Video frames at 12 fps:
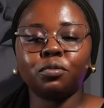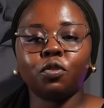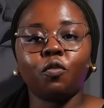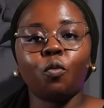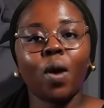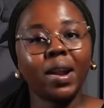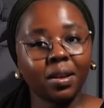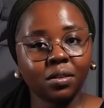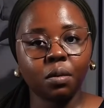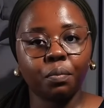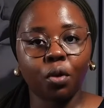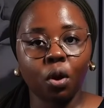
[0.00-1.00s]
of what is
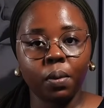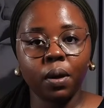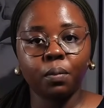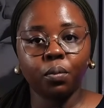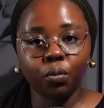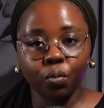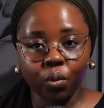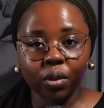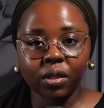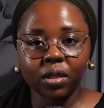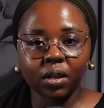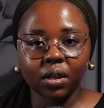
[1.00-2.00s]
the problem
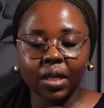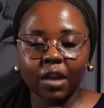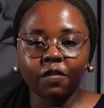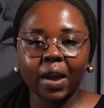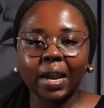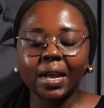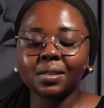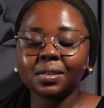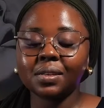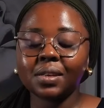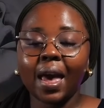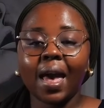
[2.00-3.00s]
with their finances